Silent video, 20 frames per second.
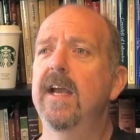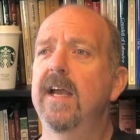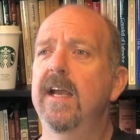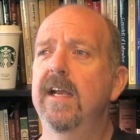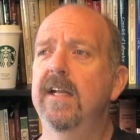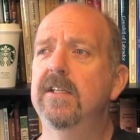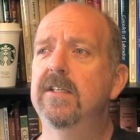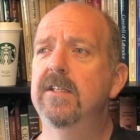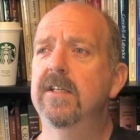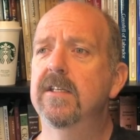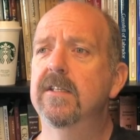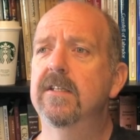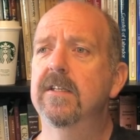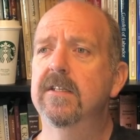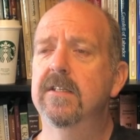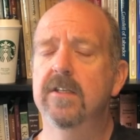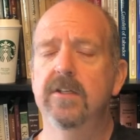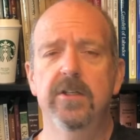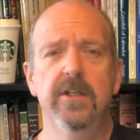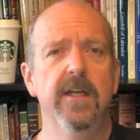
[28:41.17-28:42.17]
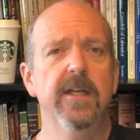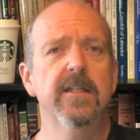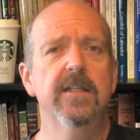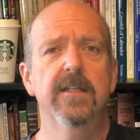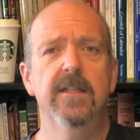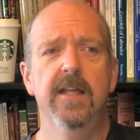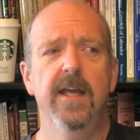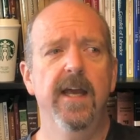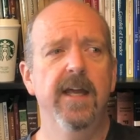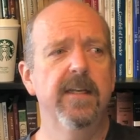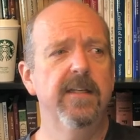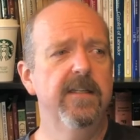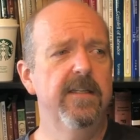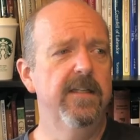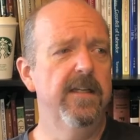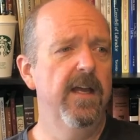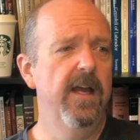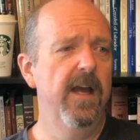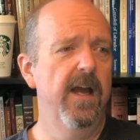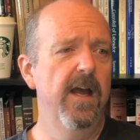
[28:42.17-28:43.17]
It's just to suggest that
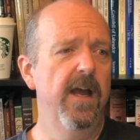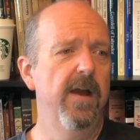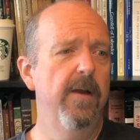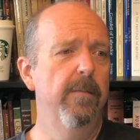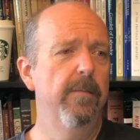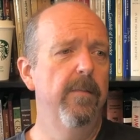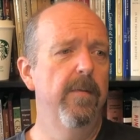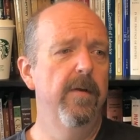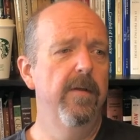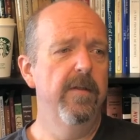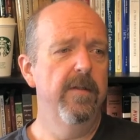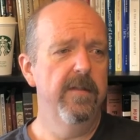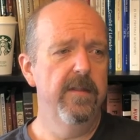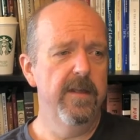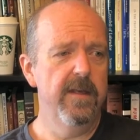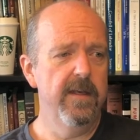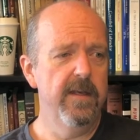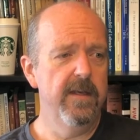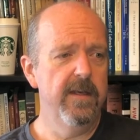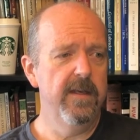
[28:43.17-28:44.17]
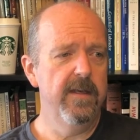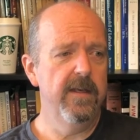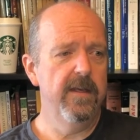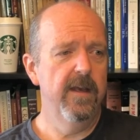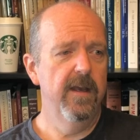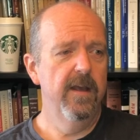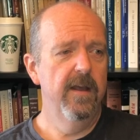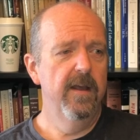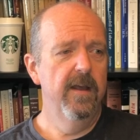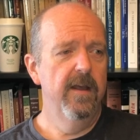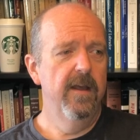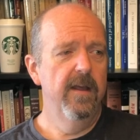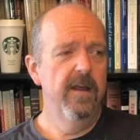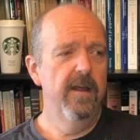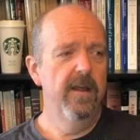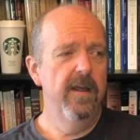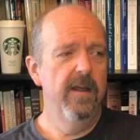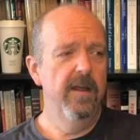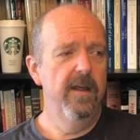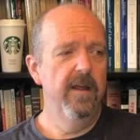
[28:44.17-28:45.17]
um, the
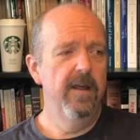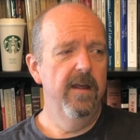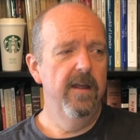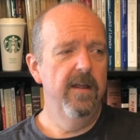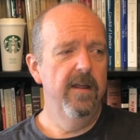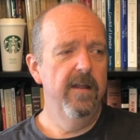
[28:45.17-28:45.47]
uh,